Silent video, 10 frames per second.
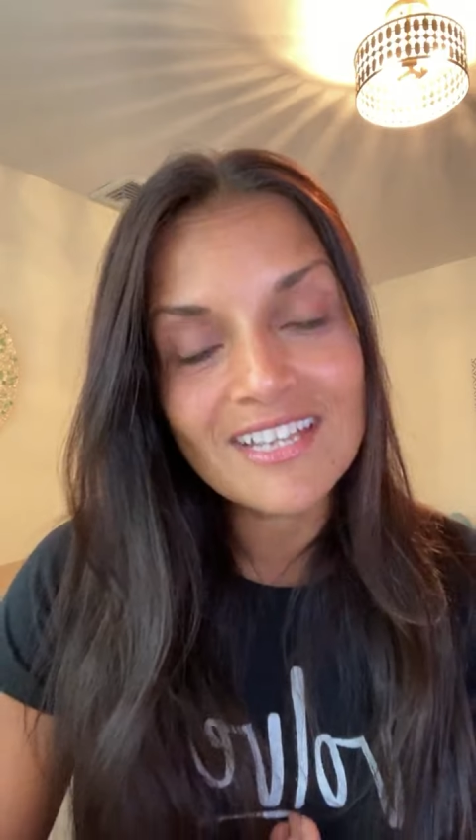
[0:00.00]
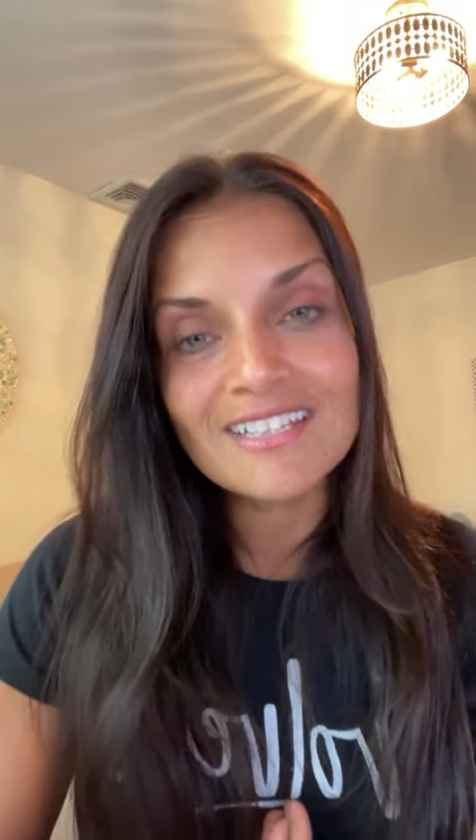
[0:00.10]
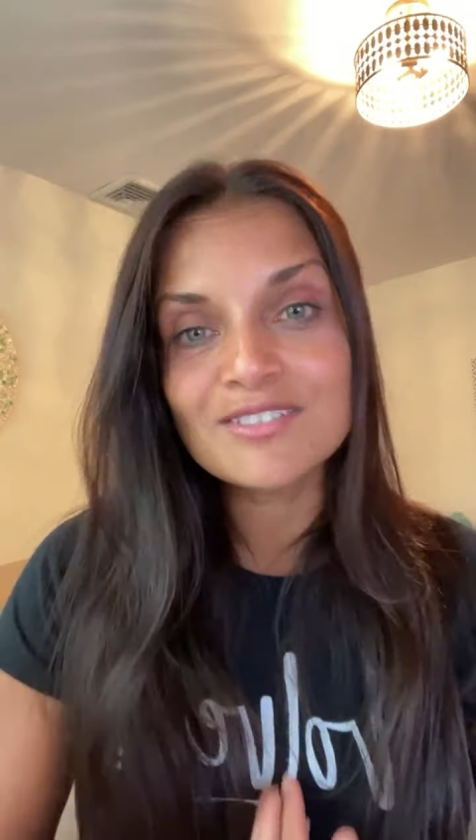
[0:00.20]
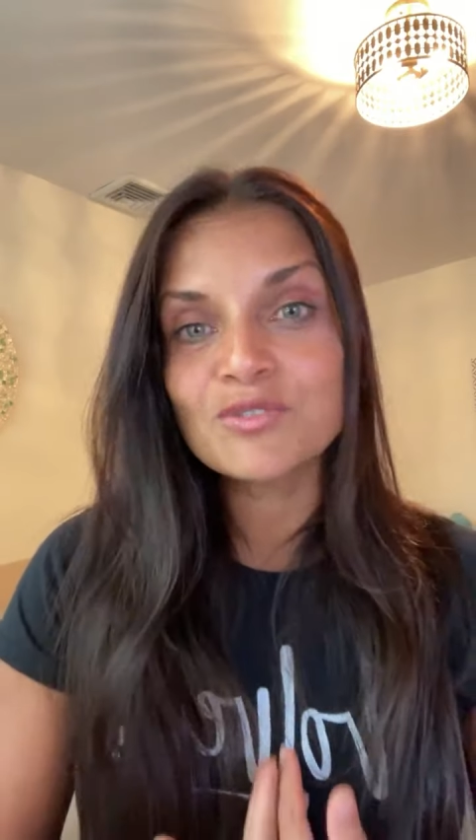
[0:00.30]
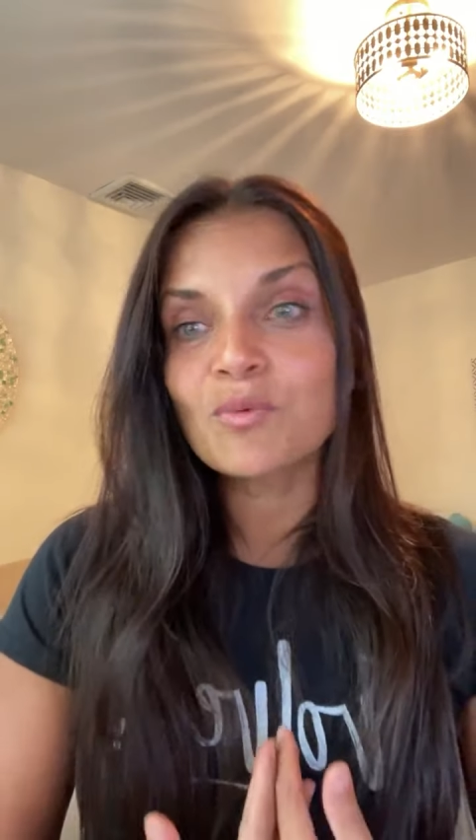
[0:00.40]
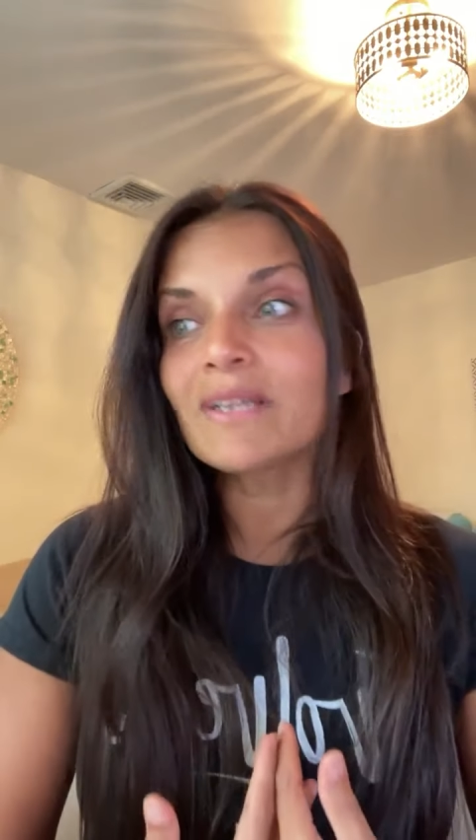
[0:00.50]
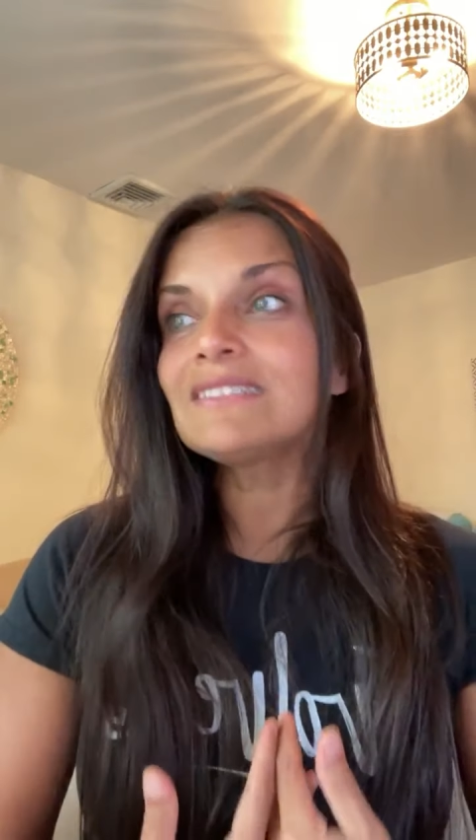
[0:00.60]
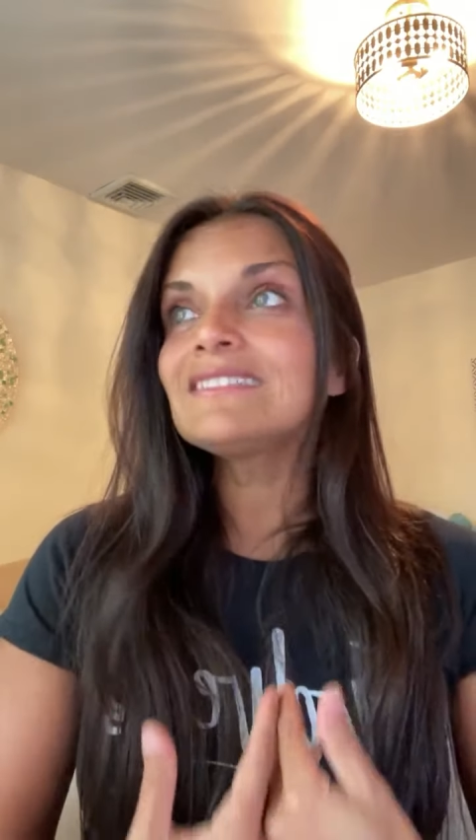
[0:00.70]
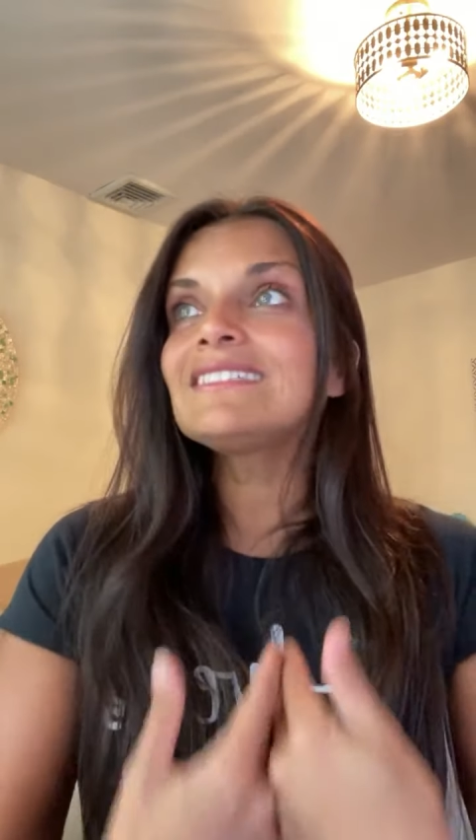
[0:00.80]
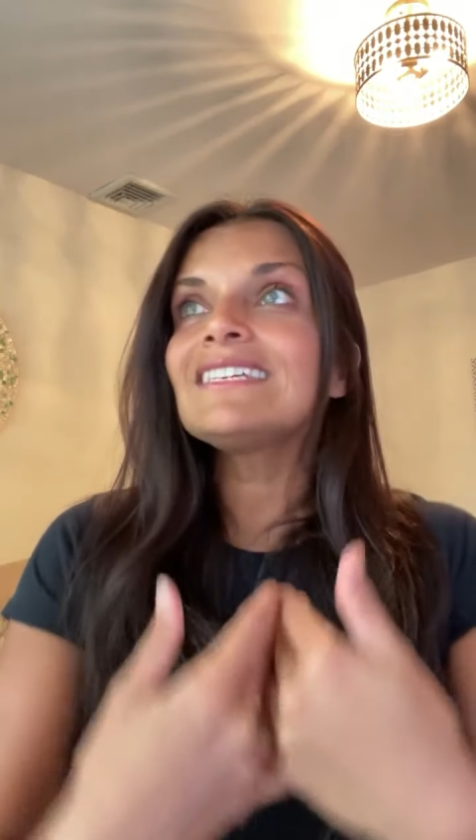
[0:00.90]
That is
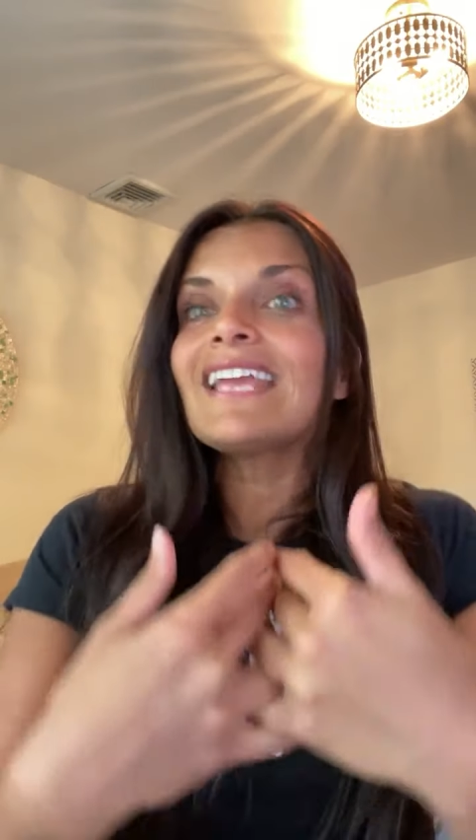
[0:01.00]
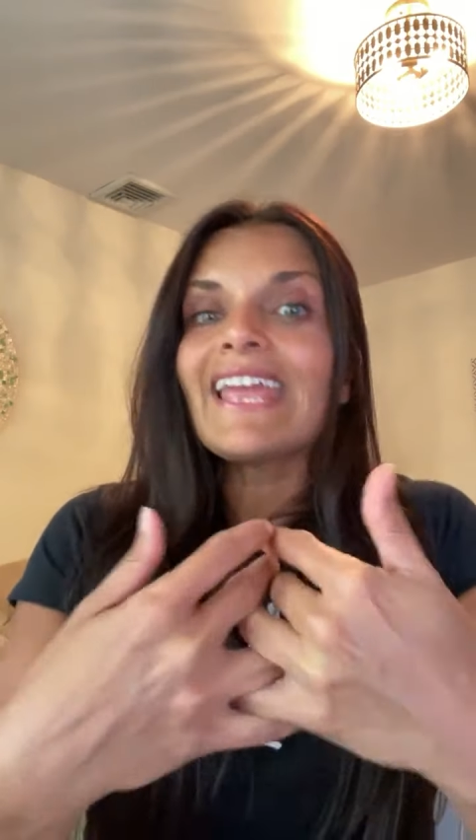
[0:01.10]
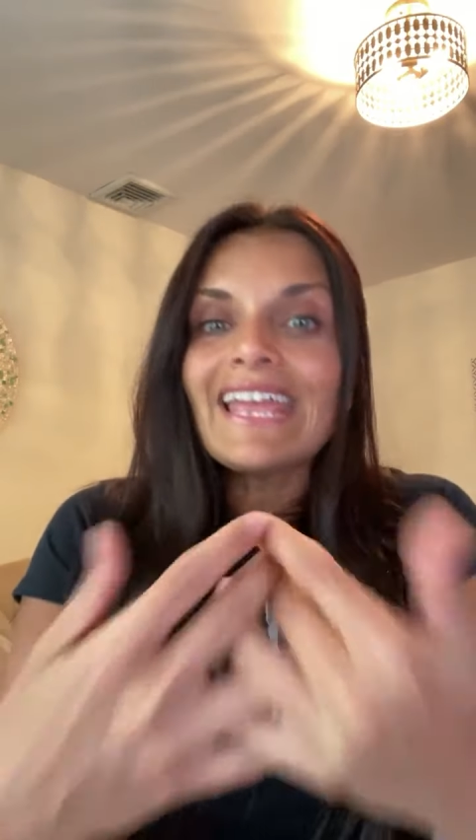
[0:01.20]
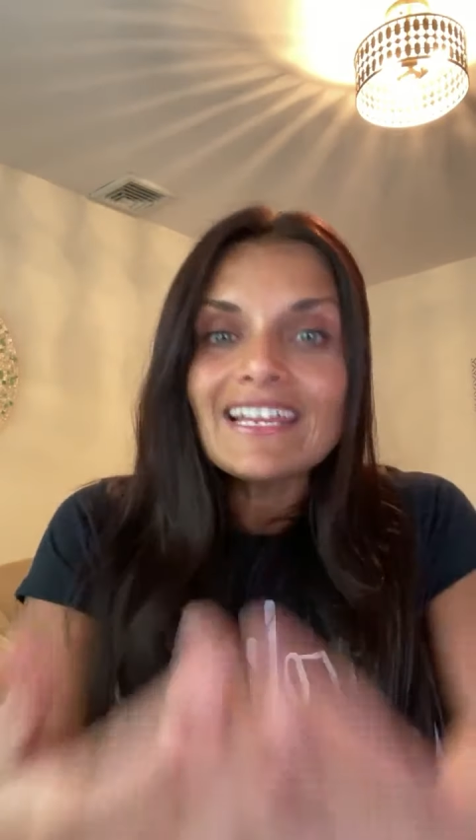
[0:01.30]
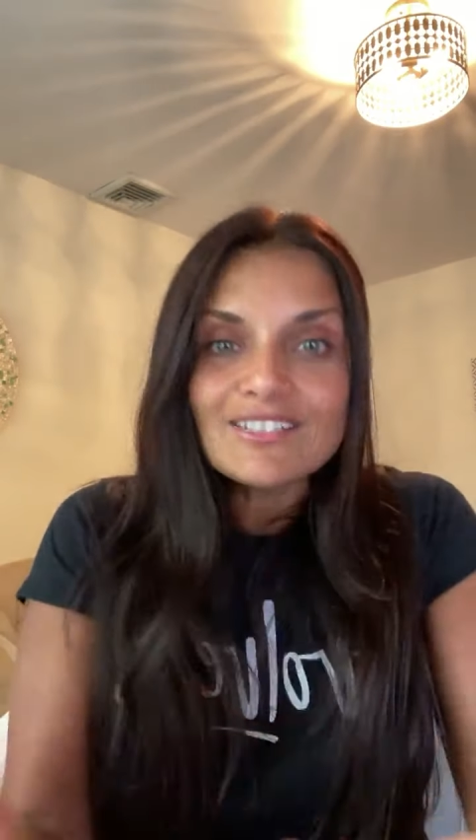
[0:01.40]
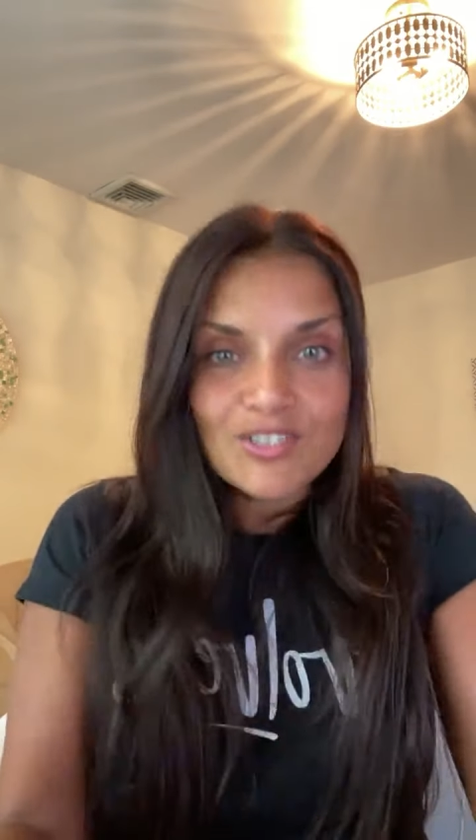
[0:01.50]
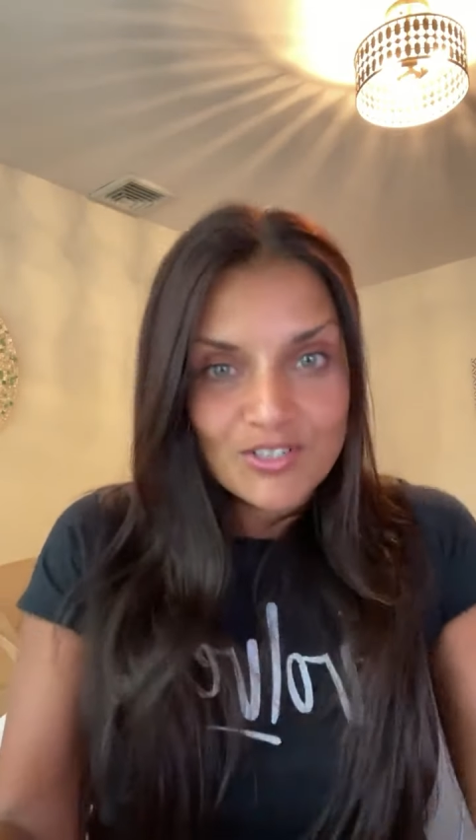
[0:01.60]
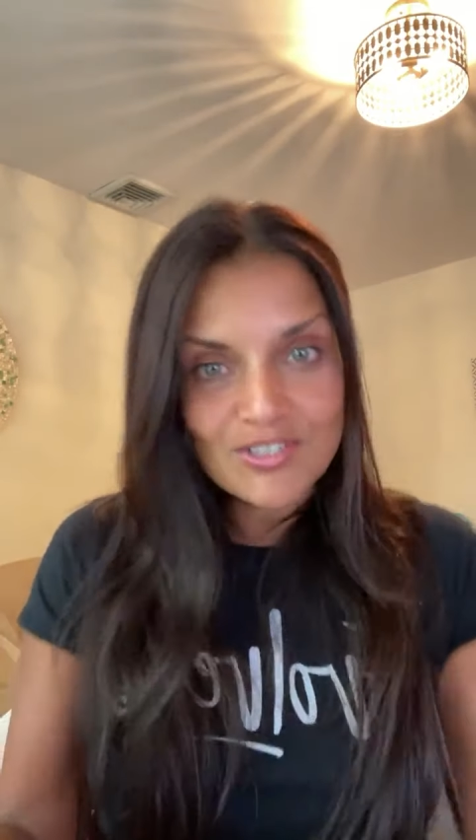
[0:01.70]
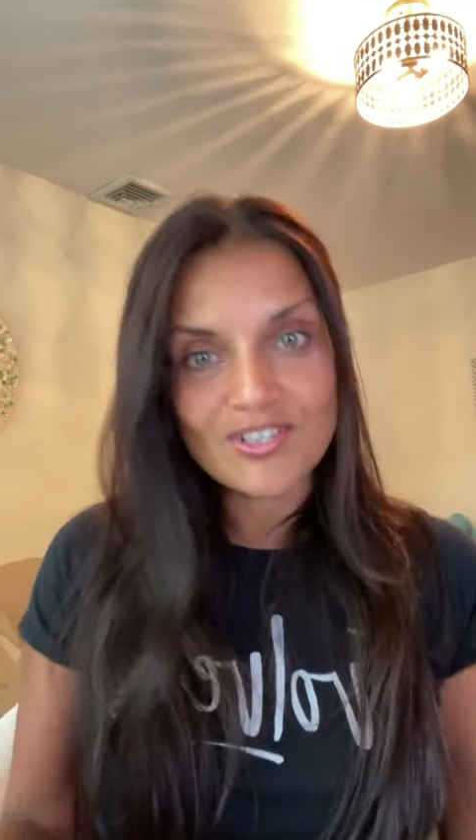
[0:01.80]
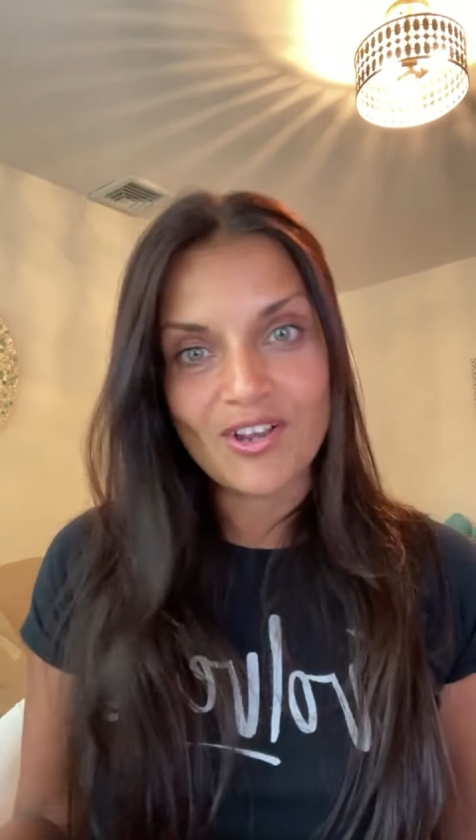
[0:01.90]
28 years